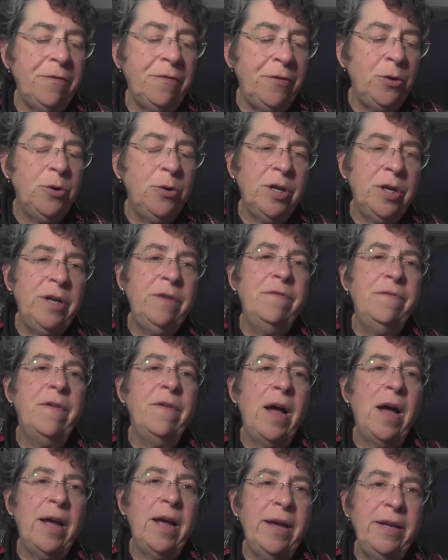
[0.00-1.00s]
if you could
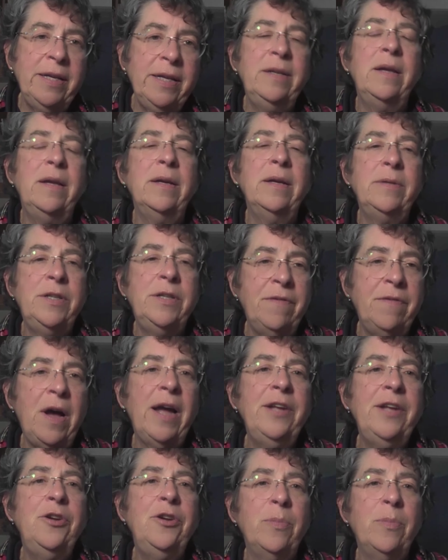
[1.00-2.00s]
divide
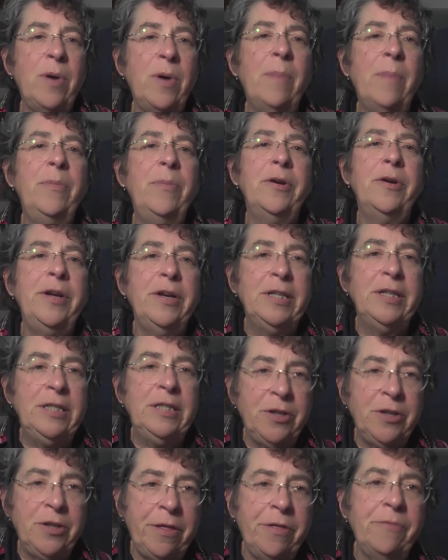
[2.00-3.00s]
divide your property
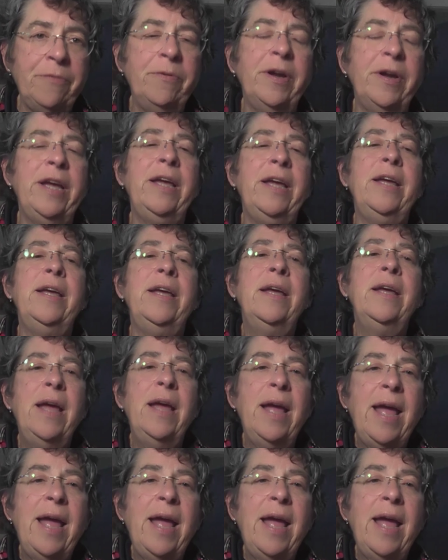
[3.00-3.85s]
into three